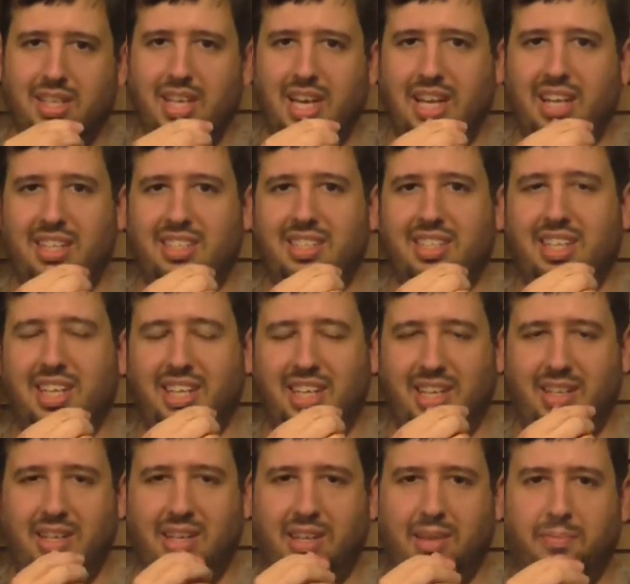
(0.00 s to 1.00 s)
And, this is, and,
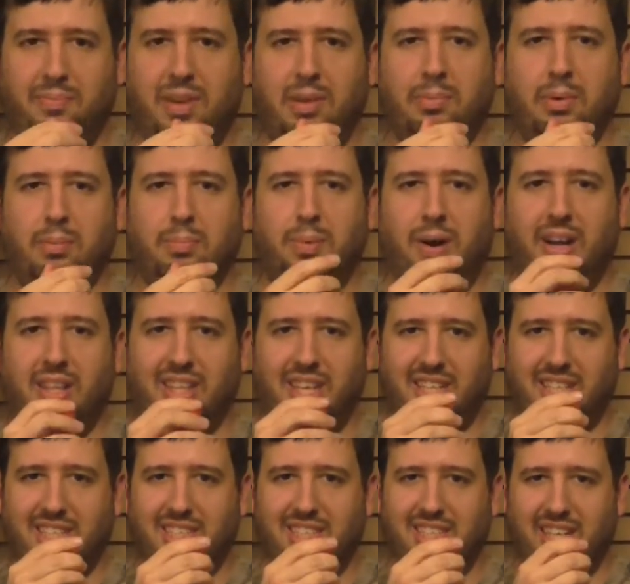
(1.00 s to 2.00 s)
and, and people probably
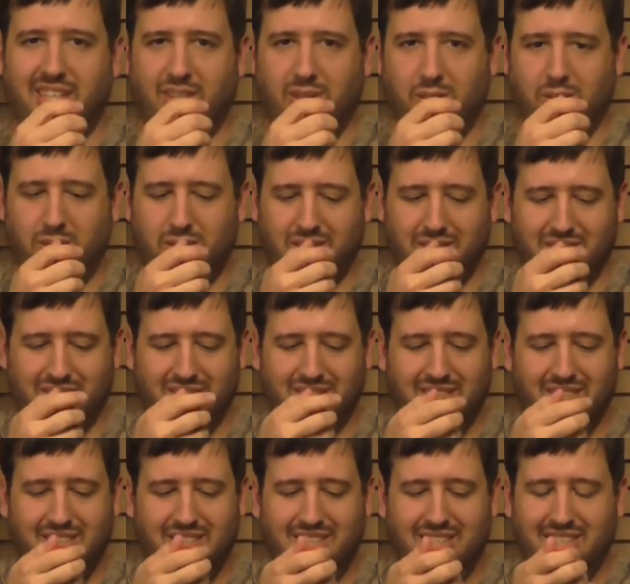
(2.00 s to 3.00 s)
think this is unusual,
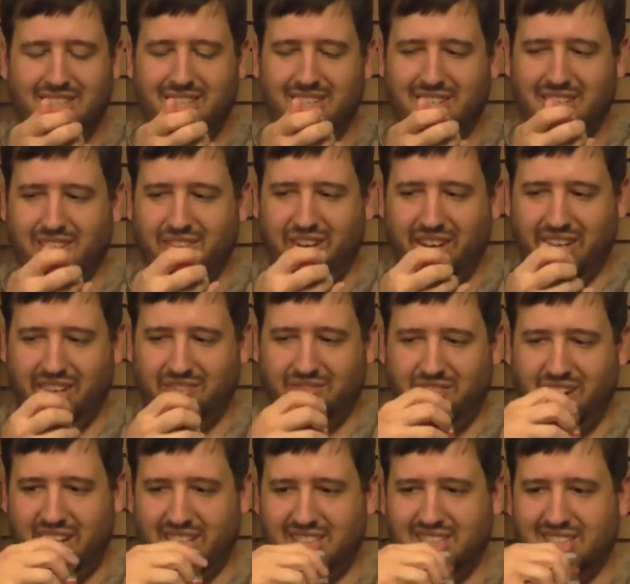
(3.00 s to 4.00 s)
drinking
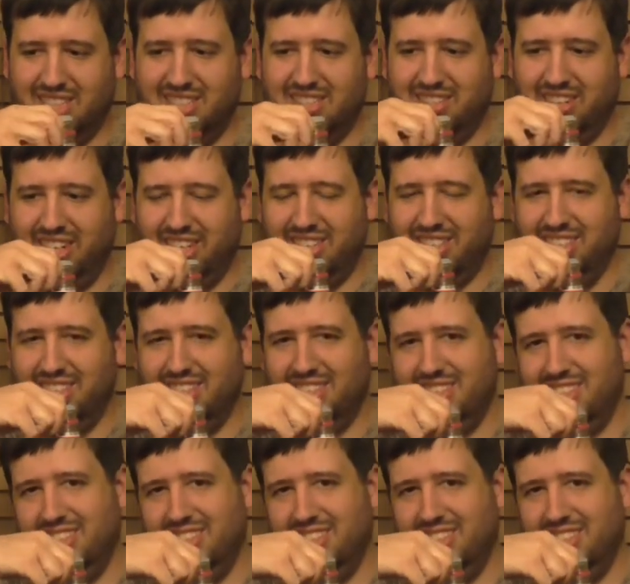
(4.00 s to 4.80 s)
vodka straight.